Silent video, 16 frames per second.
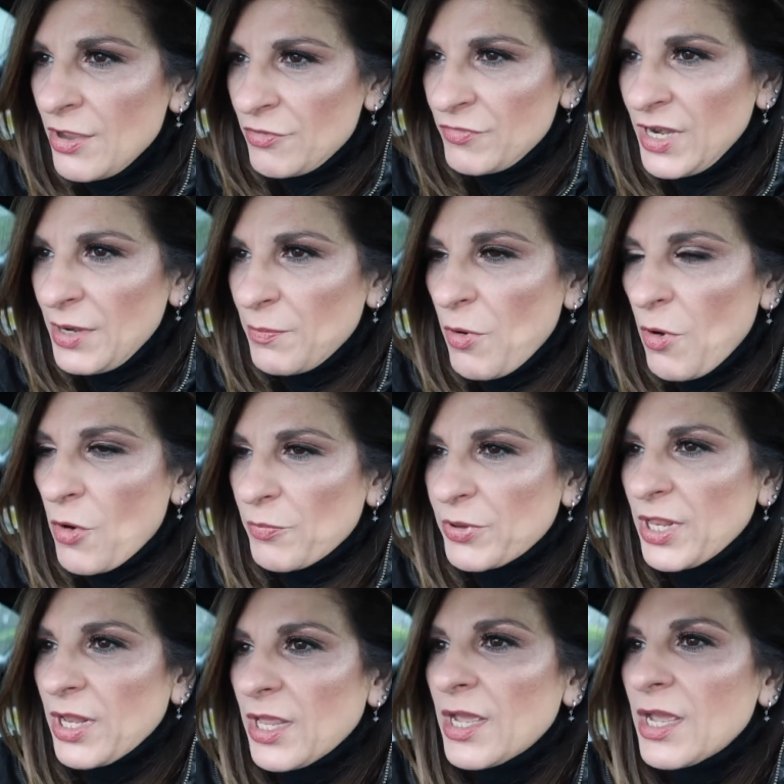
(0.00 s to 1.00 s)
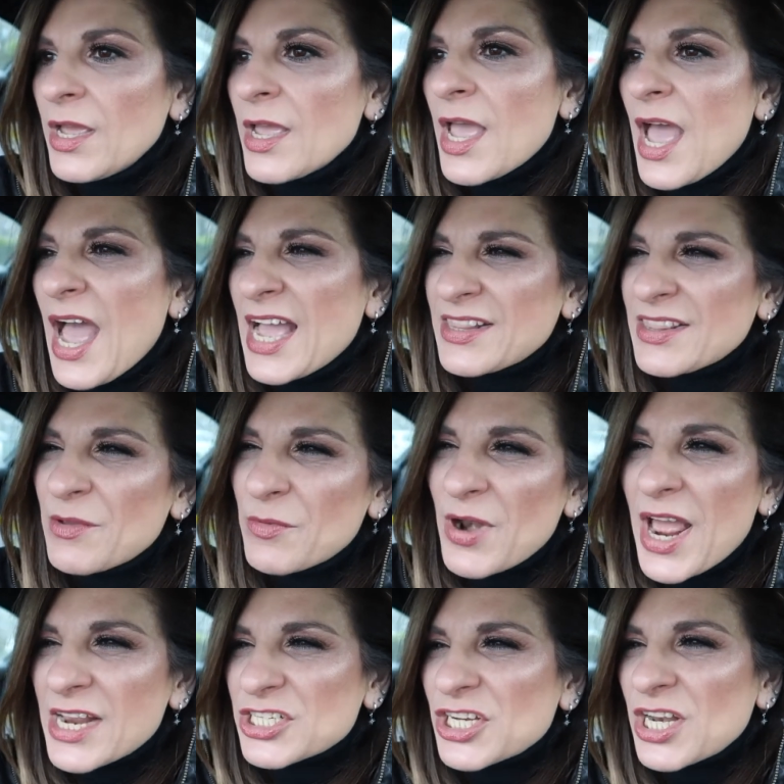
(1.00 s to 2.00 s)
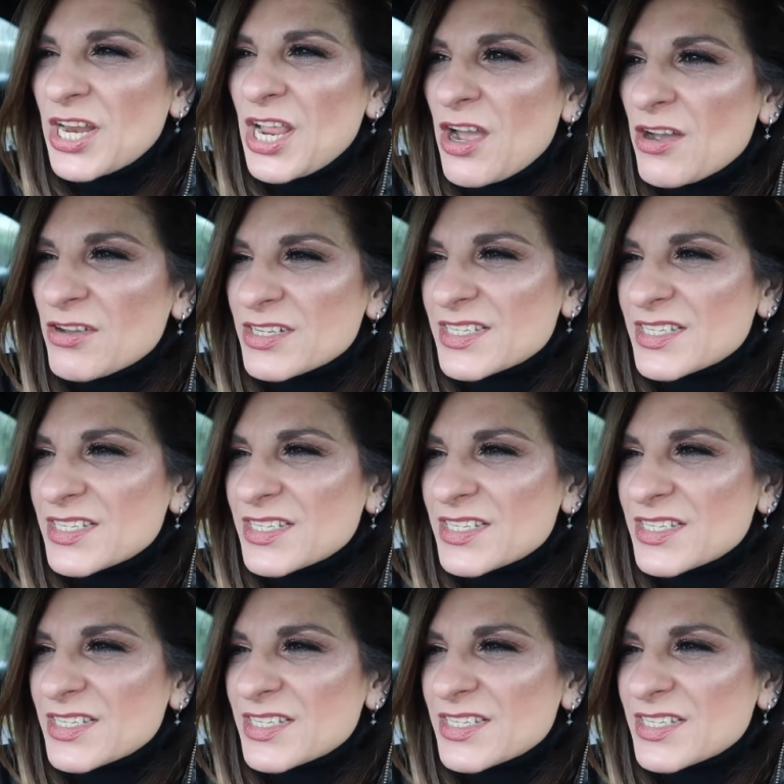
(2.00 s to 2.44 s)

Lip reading: really popular, and they were actually our